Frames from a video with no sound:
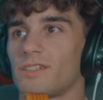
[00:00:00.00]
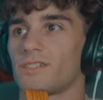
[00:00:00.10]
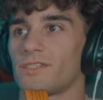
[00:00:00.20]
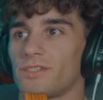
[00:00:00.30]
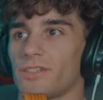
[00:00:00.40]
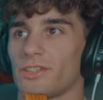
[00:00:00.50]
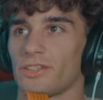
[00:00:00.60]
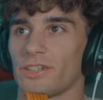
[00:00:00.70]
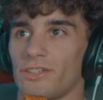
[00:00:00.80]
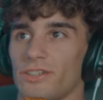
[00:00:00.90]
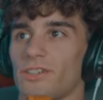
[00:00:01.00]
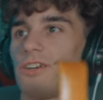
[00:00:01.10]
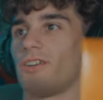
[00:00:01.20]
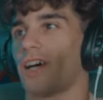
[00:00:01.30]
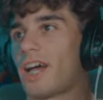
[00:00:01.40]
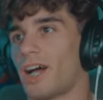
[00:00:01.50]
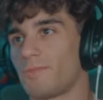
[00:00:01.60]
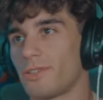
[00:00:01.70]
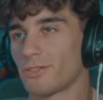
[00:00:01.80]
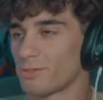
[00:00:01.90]
What are they all, all happy
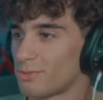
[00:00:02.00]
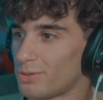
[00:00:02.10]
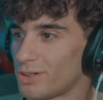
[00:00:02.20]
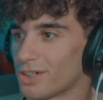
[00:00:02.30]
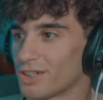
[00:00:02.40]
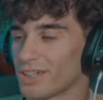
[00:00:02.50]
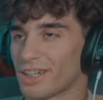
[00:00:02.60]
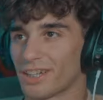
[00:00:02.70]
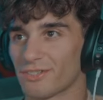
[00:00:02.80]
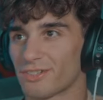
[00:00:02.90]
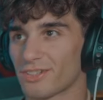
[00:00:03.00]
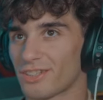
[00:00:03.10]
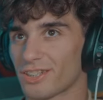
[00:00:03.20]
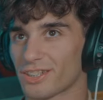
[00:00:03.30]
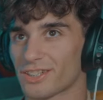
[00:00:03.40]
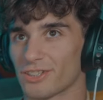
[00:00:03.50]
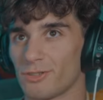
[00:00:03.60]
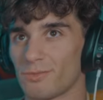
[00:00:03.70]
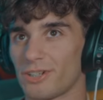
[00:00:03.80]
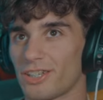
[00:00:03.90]
or what? Like, what, are they
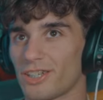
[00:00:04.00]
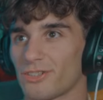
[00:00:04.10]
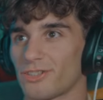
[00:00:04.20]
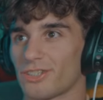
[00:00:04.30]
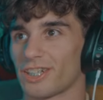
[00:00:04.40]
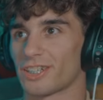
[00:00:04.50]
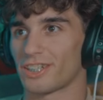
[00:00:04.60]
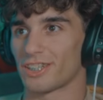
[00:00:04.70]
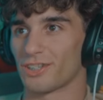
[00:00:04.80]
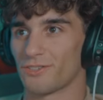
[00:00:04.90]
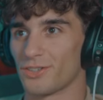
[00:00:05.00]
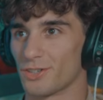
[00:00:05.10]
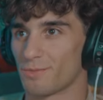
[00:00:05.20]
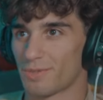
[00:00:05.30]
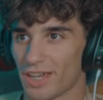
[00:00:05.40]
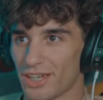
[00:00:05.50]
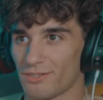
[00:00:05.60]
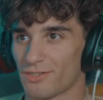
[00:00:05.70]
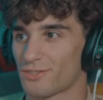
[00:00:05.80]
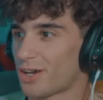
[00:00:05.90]
celebrating it or like, can they feel the pain of the
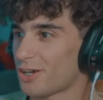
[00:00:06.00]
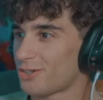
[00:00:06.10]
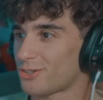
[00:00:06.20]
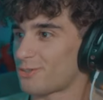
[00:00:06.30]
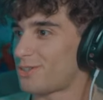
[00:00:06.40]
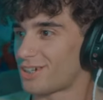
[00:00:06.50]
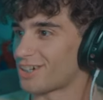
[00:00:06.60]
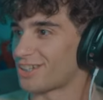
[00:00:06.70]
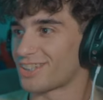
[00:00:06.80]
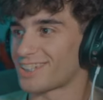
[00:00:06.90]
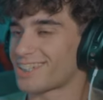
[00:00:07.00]
fire or what? Like,